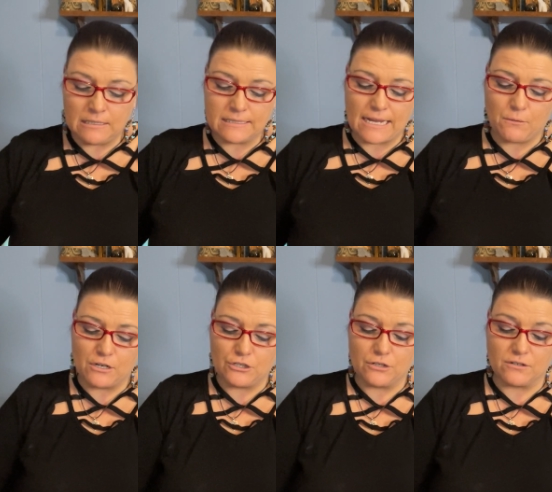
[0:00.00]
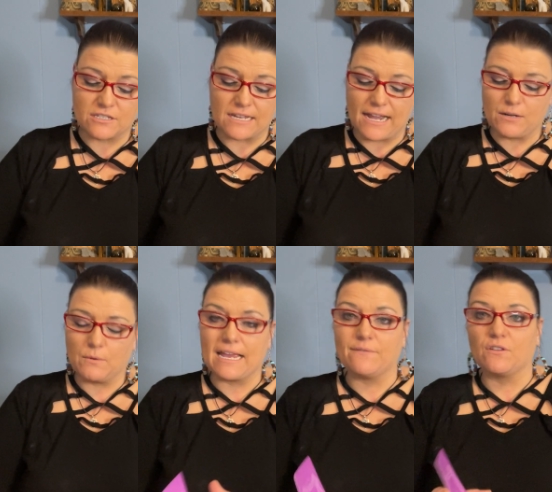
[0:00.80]
now on your side,
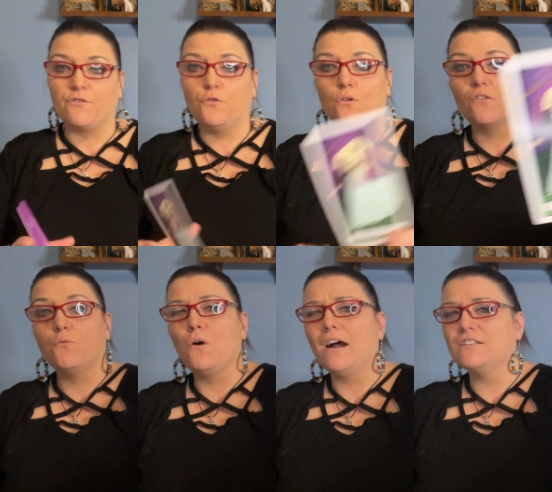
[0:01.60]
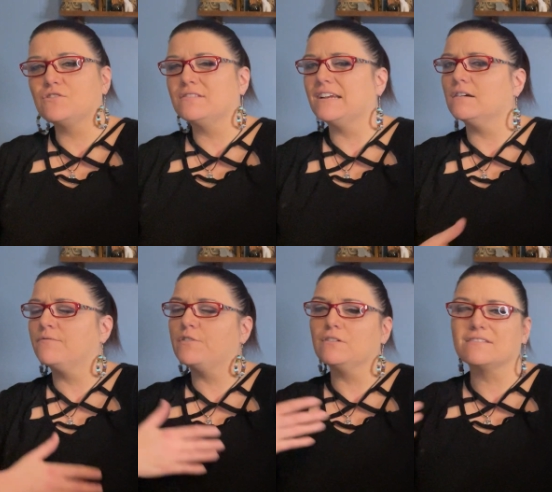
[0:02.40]
we have the Four of Wands. So there
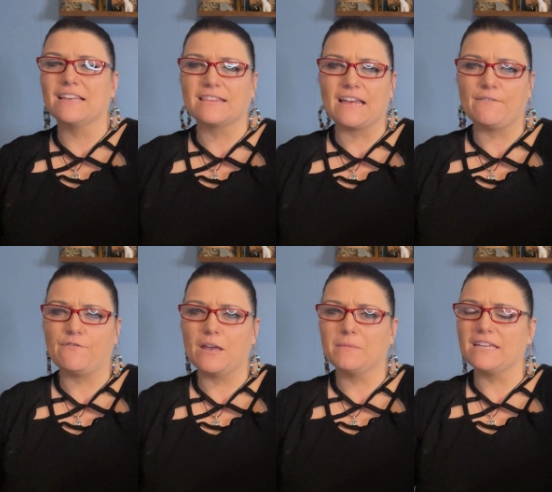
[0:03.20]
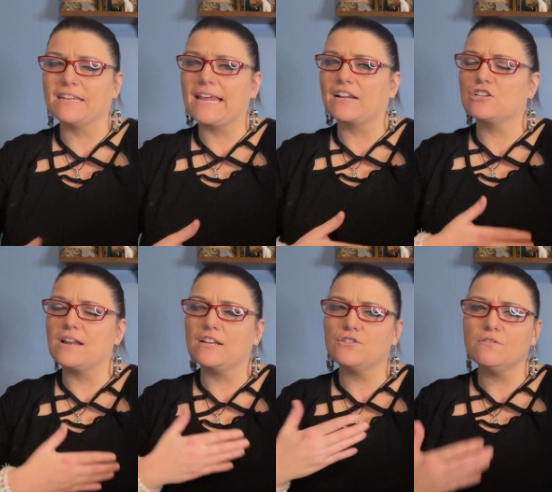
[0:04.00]
it feels like that family connection.
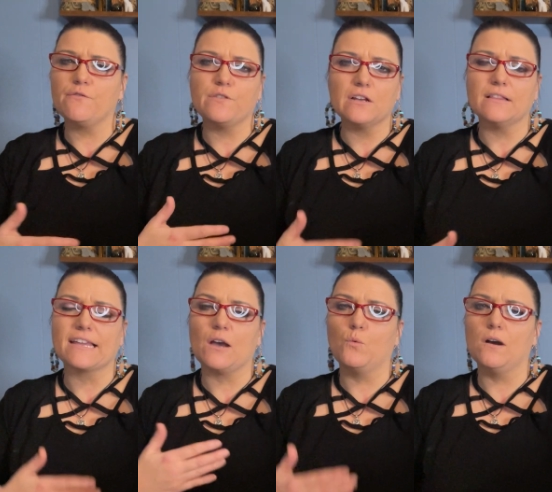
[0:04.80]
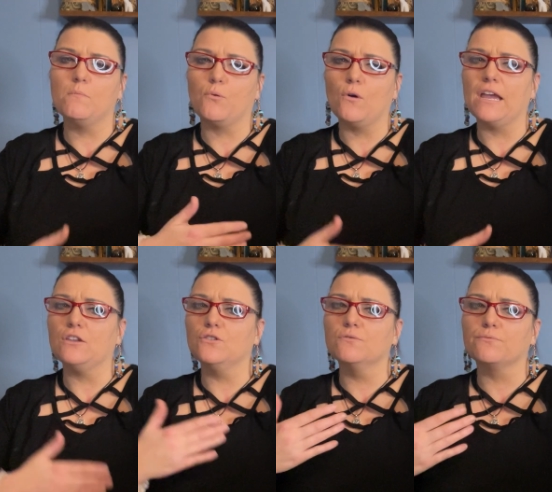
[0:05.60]
I do feel like at one point
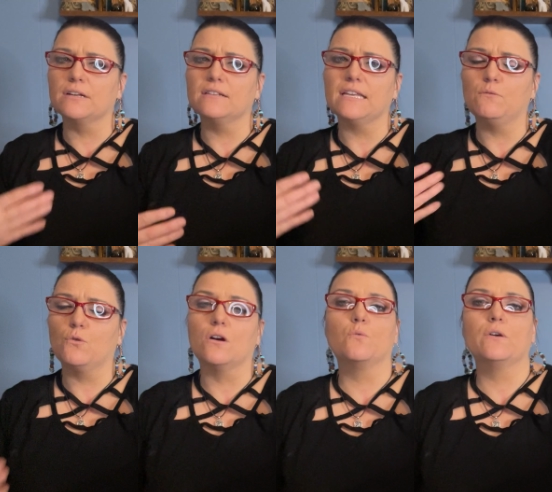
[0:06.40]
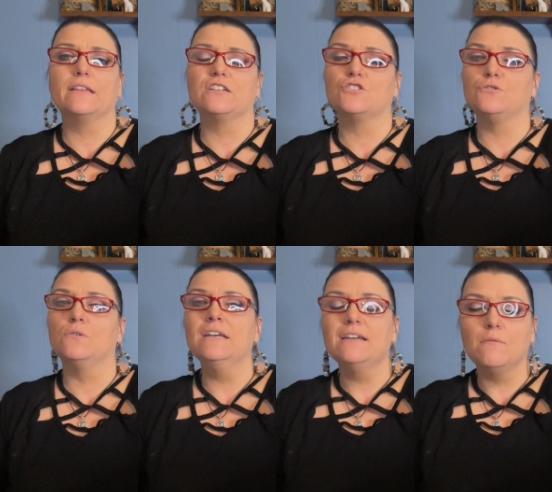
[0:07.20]
you really were willing
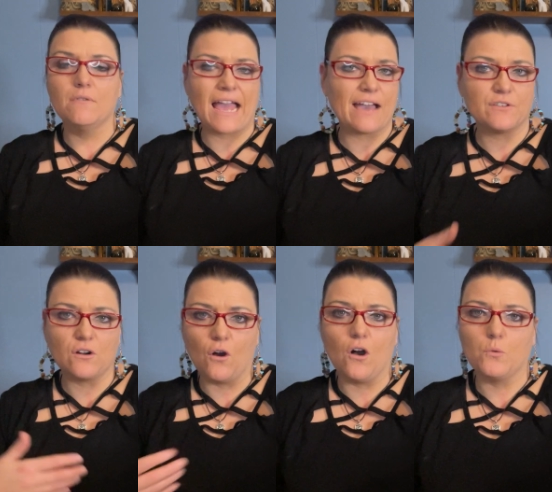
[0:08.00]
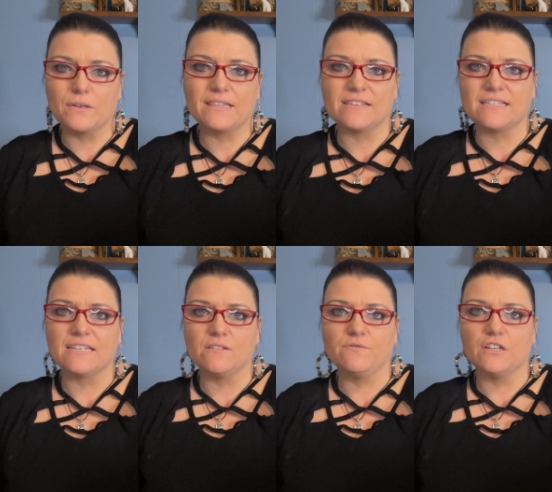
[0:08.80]
to have it all with this
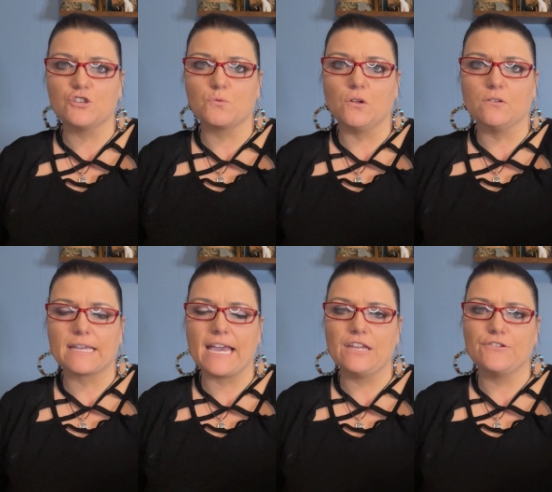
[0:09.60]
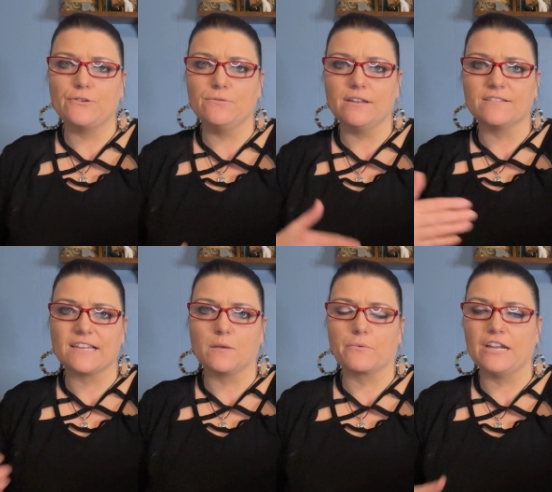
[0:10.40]
individual, okay? Union
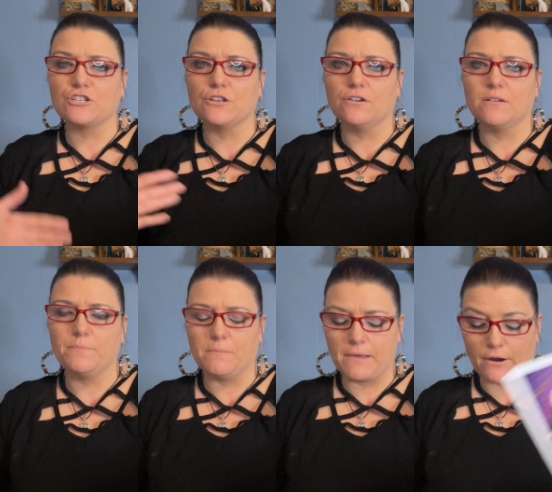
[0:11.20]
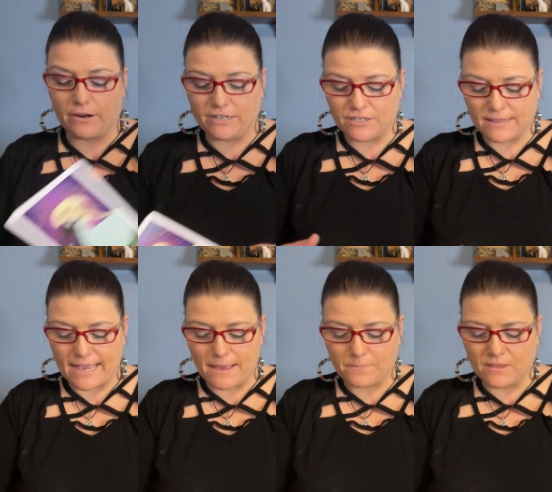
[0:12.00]
celebration could have been married to
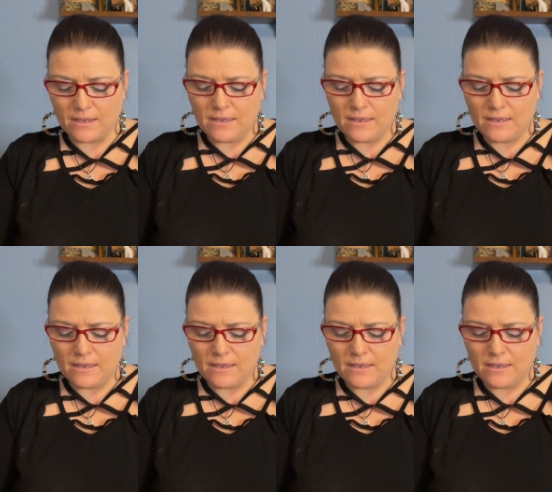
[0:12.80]
them,